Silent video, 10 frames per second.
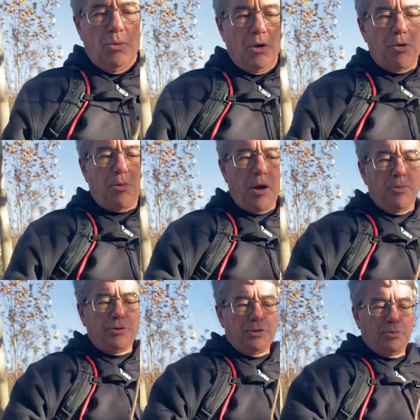one of the
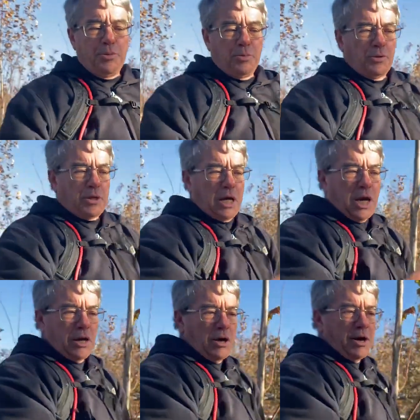problems is people
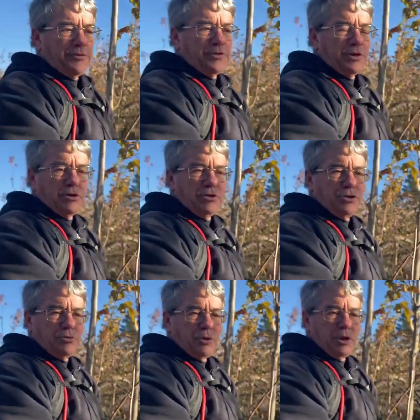cut off in the early
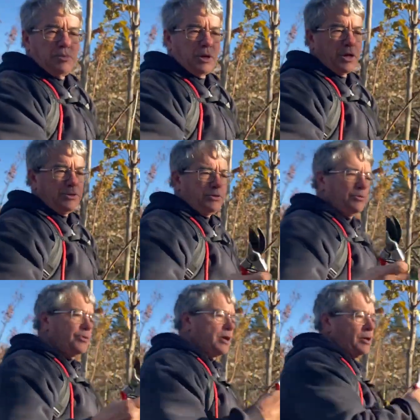spring because
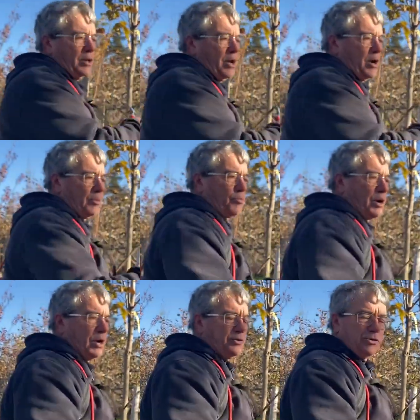you've got a long
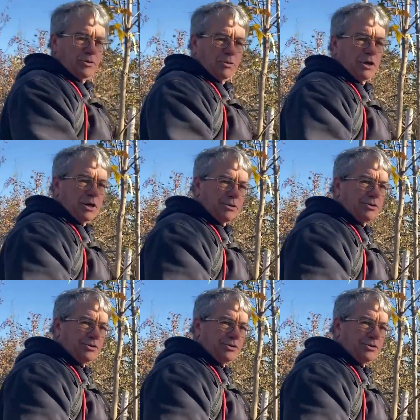branch, you want it